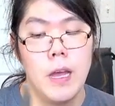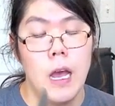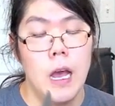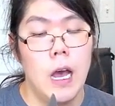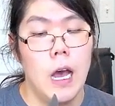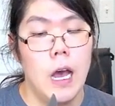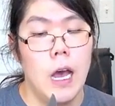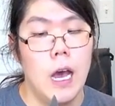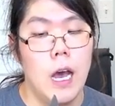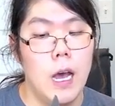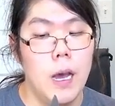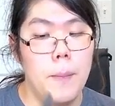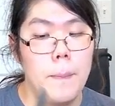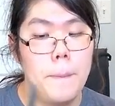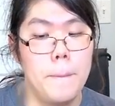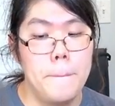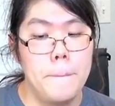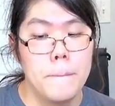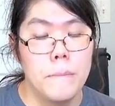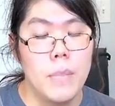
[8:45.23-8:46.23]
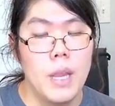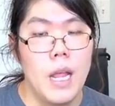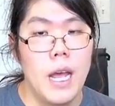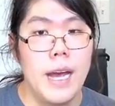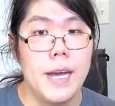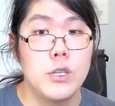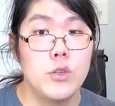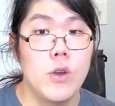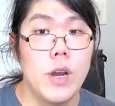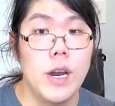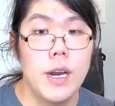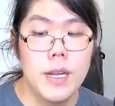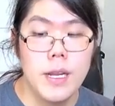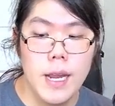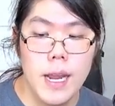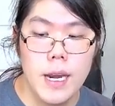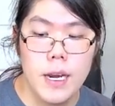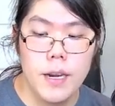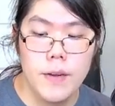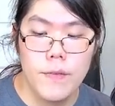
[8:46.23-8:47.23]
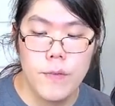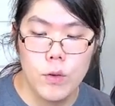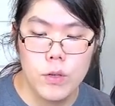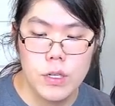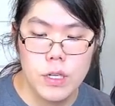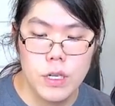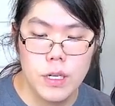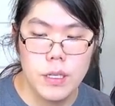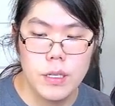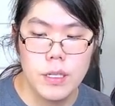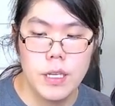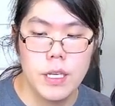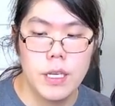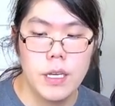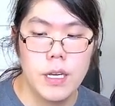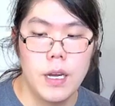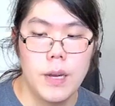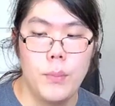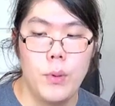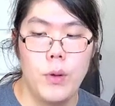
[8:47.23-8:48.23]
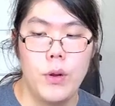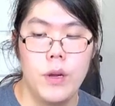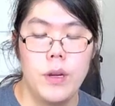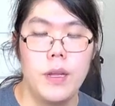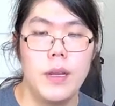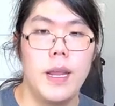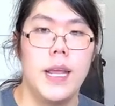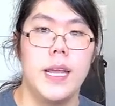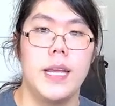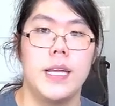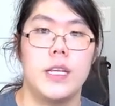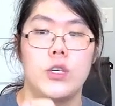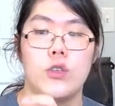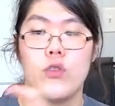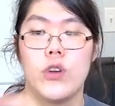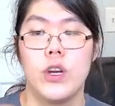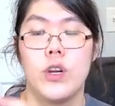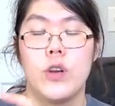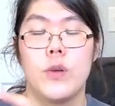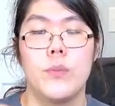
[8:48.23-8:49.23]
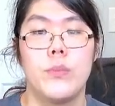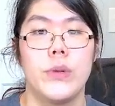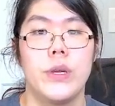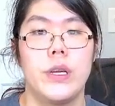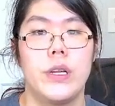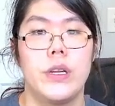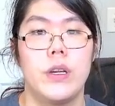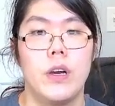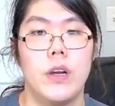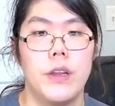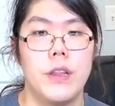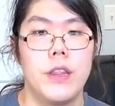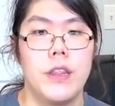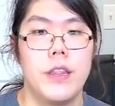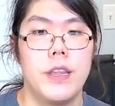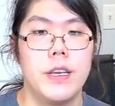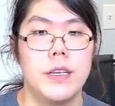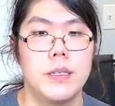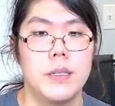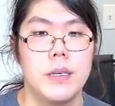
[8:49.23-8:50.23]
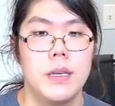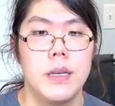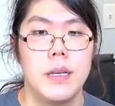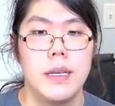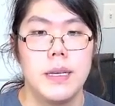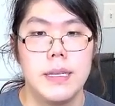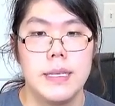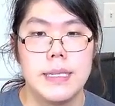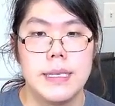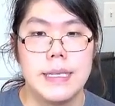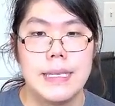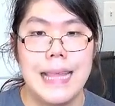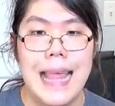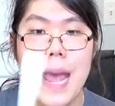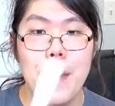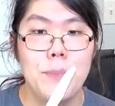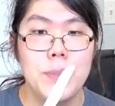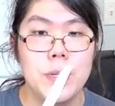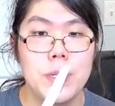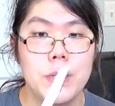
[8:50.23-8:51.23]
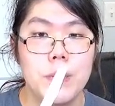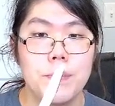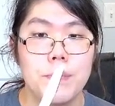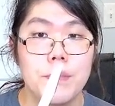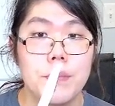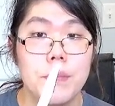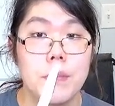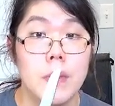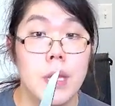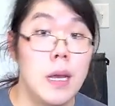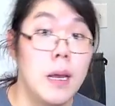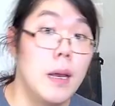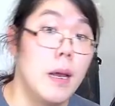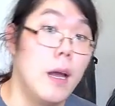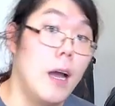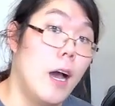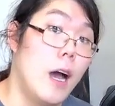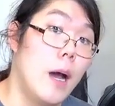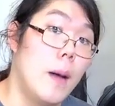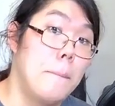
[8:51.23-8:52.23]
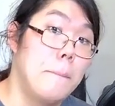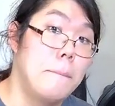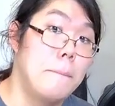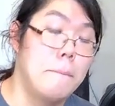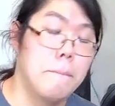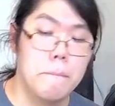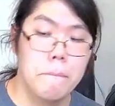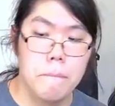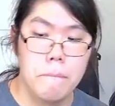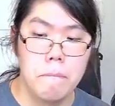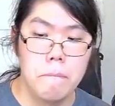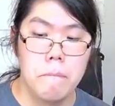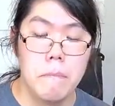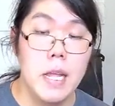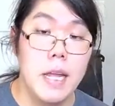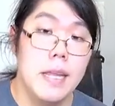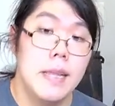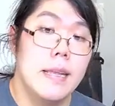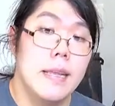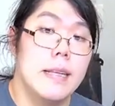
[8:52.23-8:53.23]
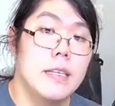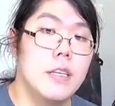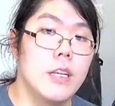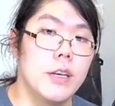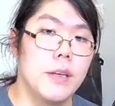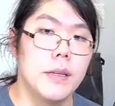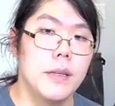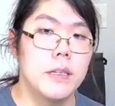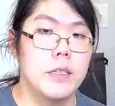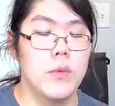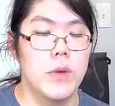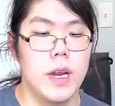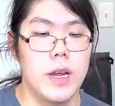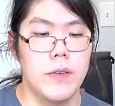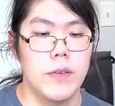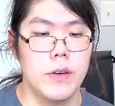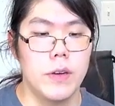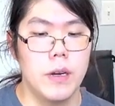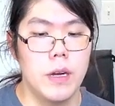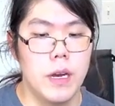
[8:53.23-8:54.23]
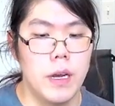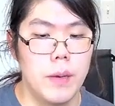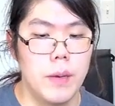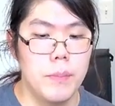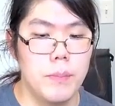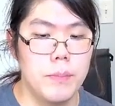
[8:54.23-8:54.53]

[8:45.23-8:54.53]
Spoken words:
I tried it, and unfortunately, putting a trainer blade on this slaps. And that's, that's whatever.